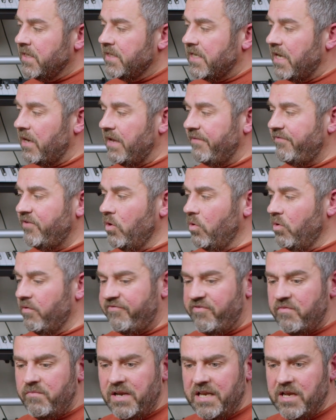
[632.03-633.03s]
Now, if you're
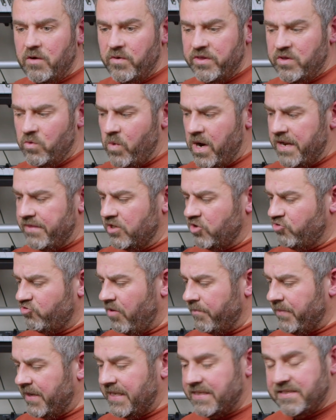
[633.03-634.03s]
familiar with the way that
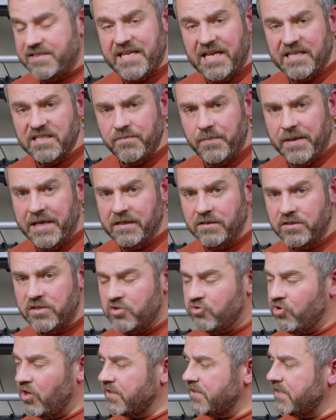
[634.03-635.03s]
drum kits tend to be
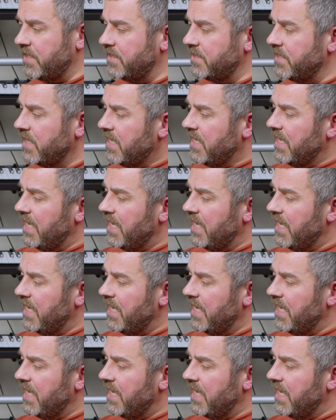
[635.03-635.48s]
constructed,